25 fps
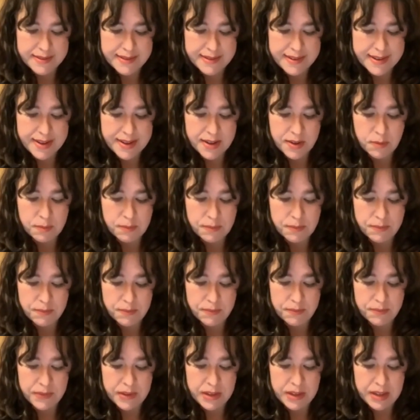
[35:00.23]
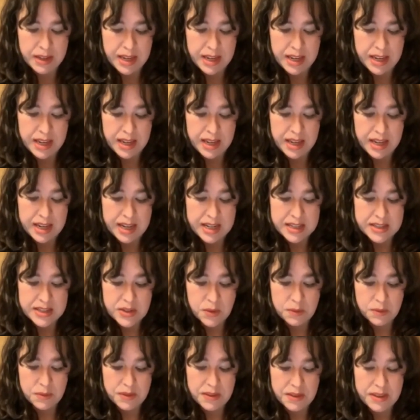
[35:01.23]
And
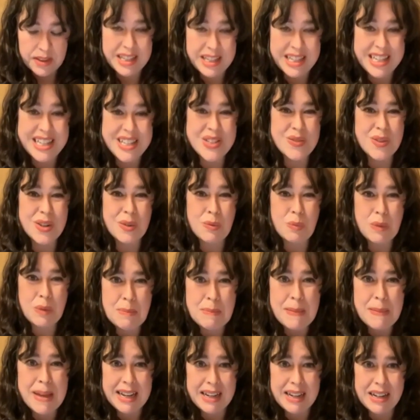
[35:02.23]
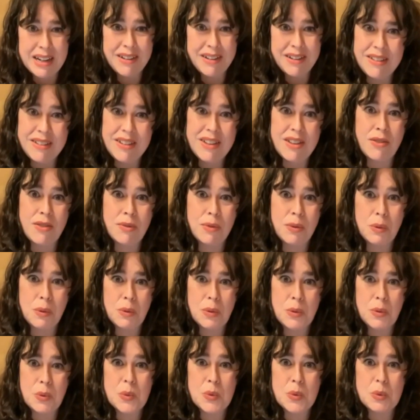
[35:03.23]
so these were women through
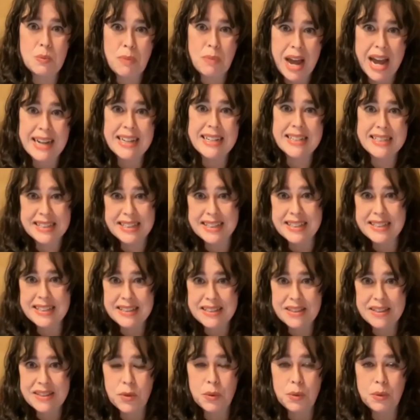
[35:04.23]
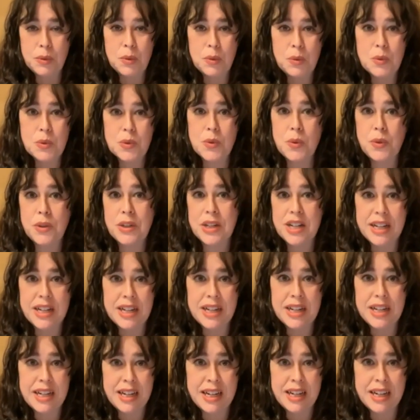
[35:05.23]
whose practices, through whose
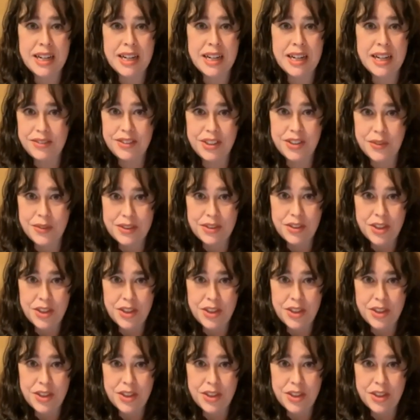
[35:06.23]
culinary,